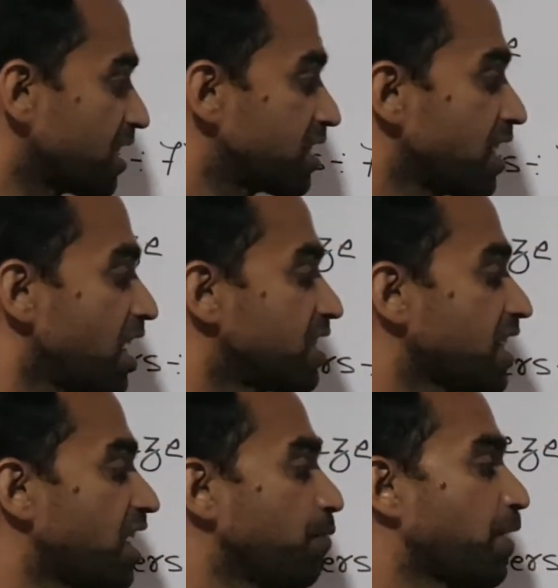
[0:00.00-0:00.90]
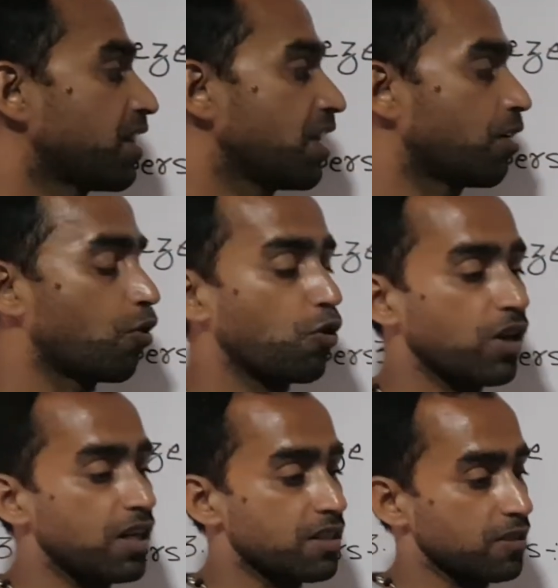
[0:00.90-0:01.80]
is telepathic
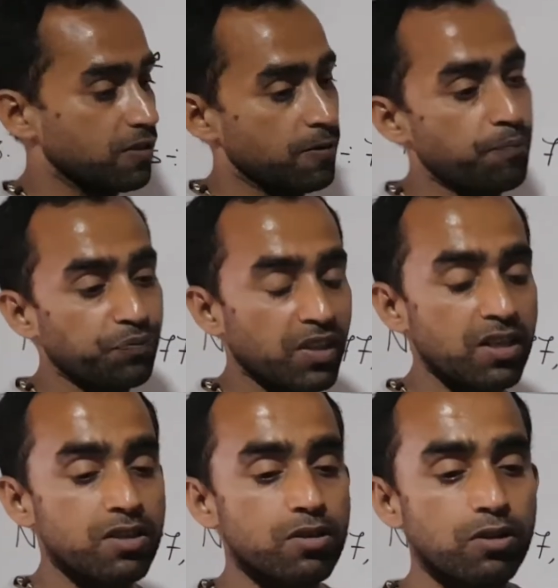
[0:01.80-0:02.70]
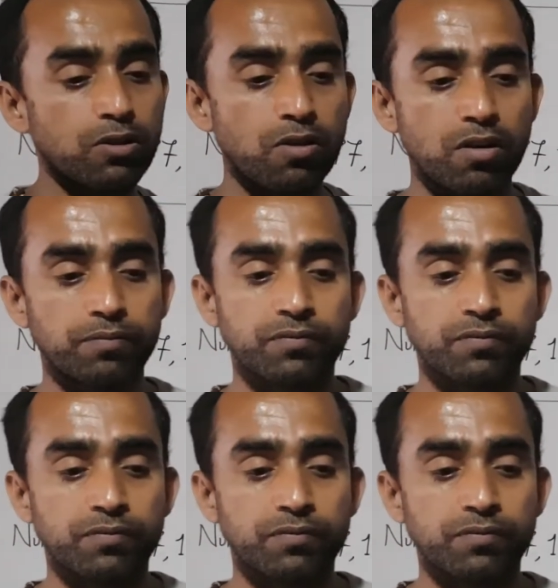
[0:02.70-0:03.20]
correlations. So